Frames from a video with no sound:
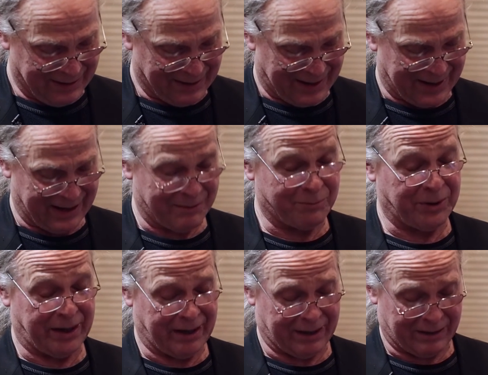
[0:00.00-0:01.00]
I am
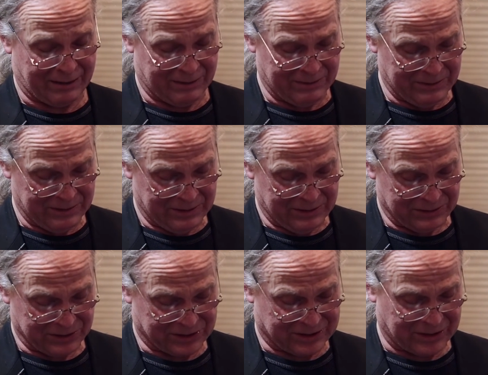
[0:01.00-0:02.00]
Bear.
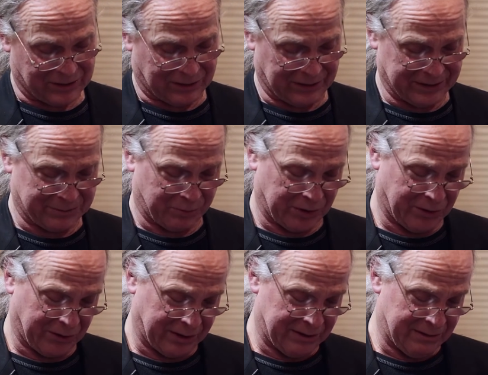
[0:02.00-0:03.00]
The circle is
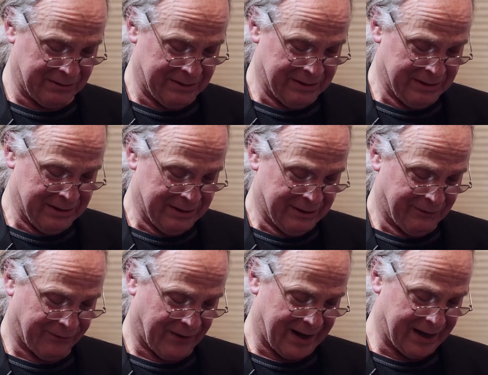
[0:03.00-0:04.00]
broken.
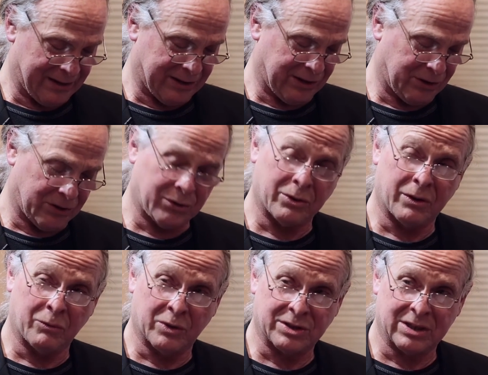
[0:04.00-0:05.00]
Find the you
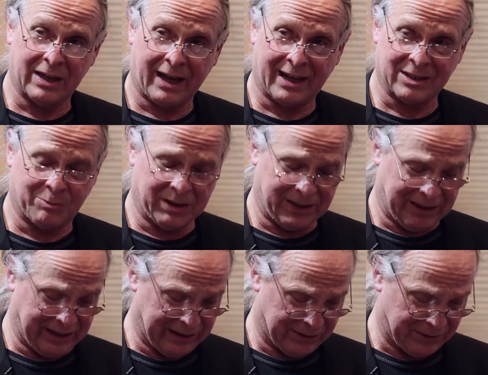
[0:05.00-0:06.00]
in which it has been
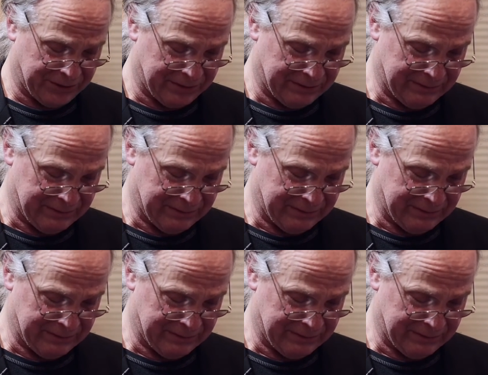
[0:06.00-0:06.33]
healed.